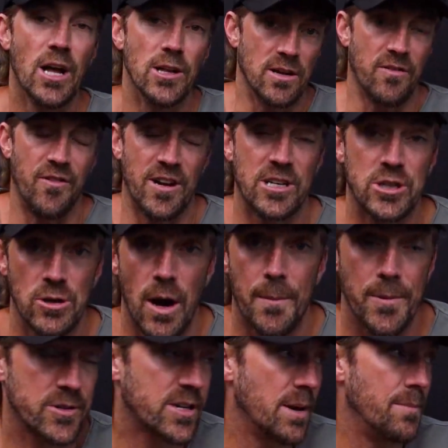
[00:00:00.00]
Look,
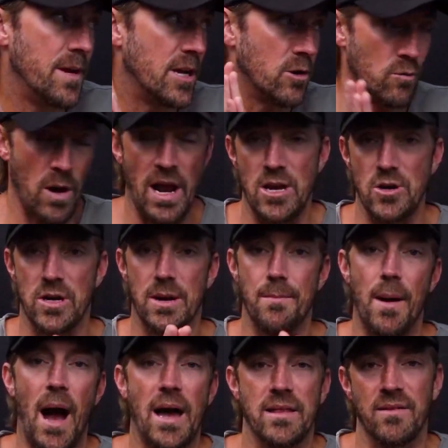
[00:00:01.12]
fixer-uppers can be great. You can
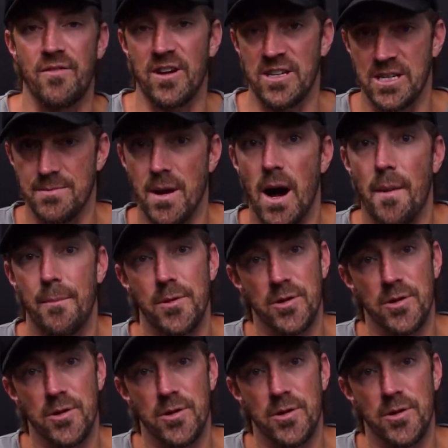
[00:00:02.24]
buy them, fix them up.